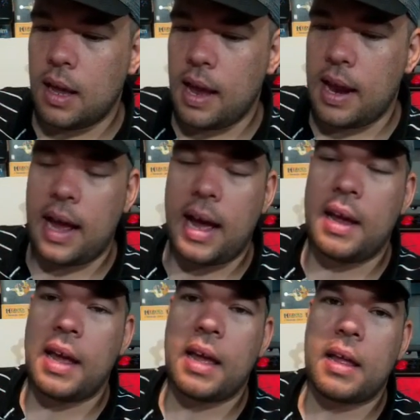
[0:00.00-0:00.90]
and
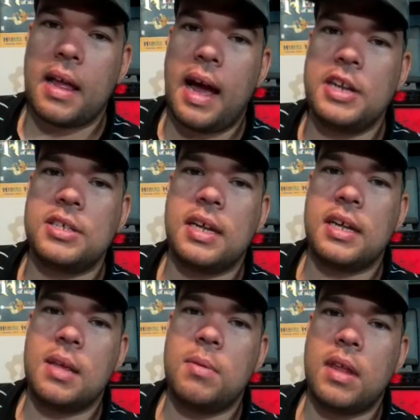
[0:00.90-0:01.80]
I I just like
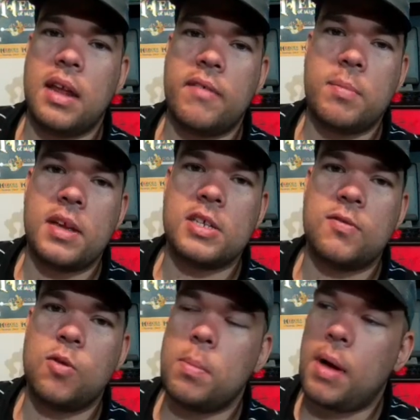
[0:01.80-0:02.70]
the ability of a
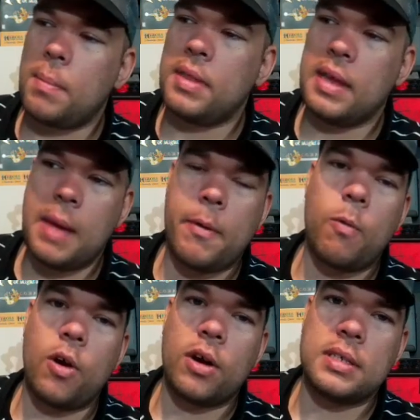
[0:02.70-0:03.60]
PS4 popping the game. It
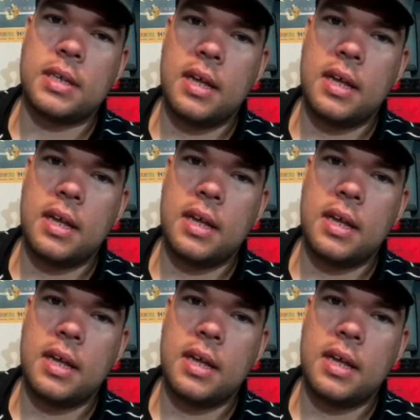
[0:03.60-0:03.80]
works.